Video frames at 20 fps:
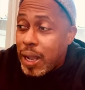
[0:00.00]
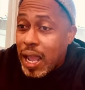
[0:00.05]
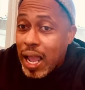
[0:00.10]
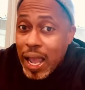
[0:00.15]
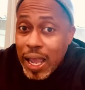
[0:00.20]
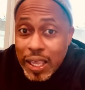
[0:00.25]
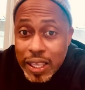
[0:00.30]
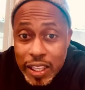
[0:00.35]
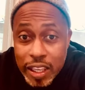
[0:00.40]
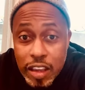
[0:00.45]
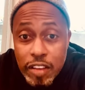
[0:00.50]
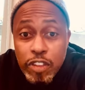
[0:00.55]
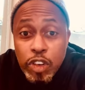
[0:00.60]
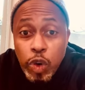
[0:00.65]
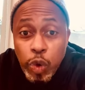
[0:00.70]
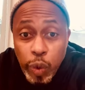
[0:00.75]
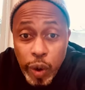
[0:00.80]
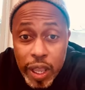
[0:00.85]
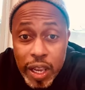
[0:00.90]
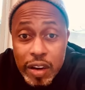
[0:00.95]
I give
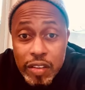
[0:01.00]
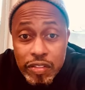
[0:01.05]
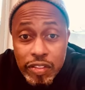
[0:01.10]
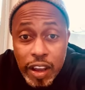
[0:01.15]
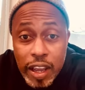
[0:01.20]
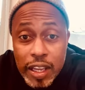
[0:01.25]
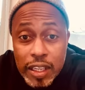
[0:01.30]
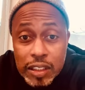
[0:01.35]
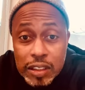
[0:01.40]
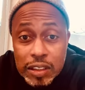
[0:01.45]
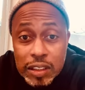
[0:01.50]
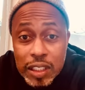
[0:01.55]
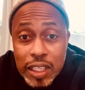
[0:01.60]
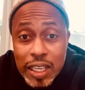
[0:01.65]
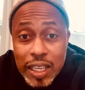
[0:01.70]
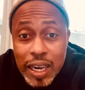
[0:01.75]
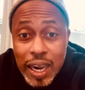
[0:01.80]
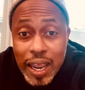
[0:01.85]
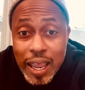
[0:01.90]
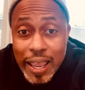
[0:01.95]
great advice
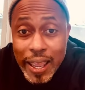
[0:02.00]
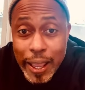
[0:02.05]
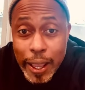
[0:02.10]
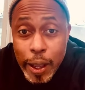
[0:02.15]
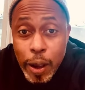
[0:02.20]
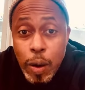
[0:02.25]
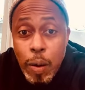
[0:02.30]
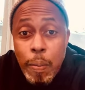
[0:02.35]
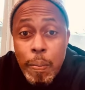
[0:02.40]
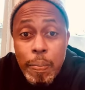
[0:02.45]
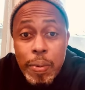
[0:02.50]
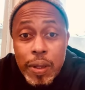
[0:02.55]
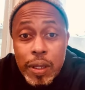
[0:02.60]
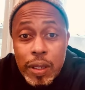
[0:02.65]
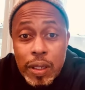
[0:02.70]
and I help.